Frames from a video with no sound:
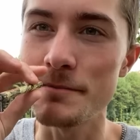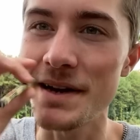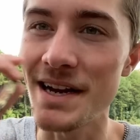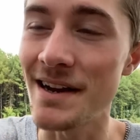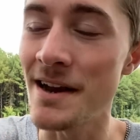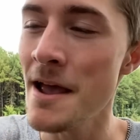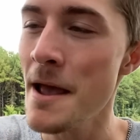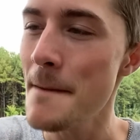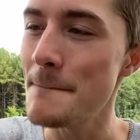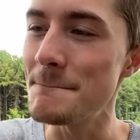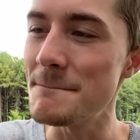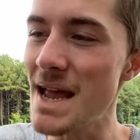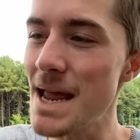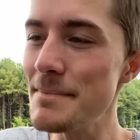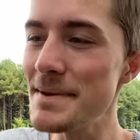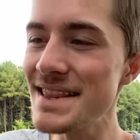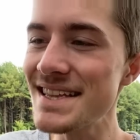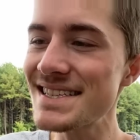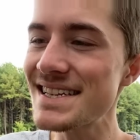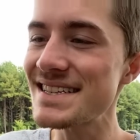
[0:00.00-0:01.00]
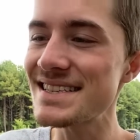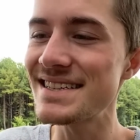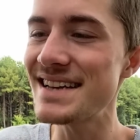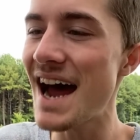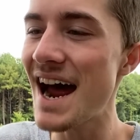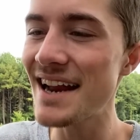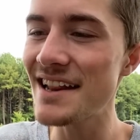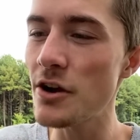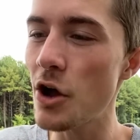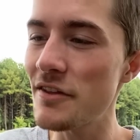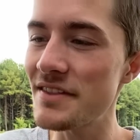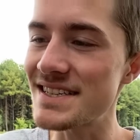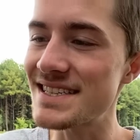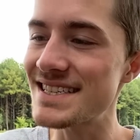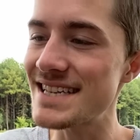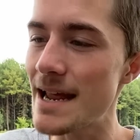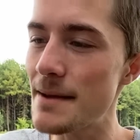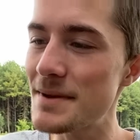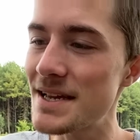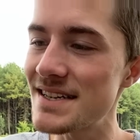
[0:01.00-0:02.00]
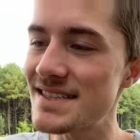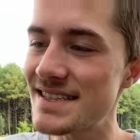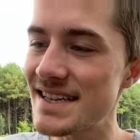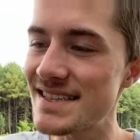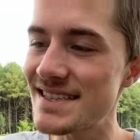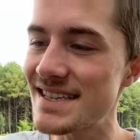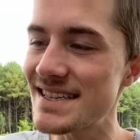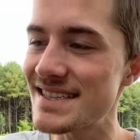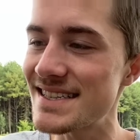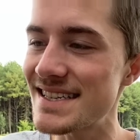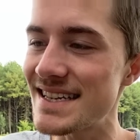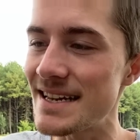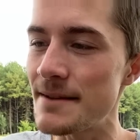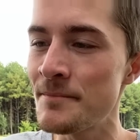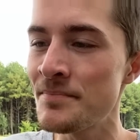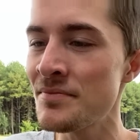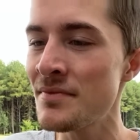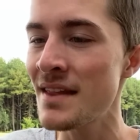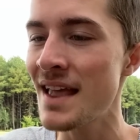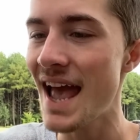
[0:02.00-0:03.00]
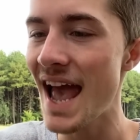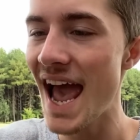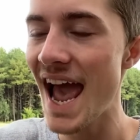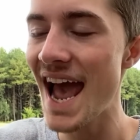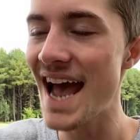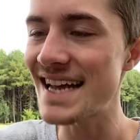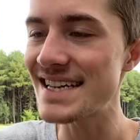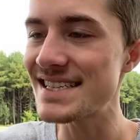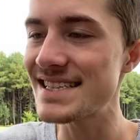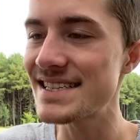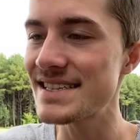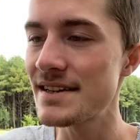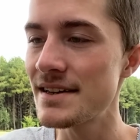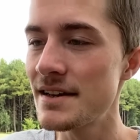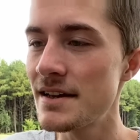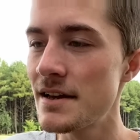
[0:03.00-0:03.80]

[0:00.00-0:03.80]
opinion. Maybe this is not at all the same consistency as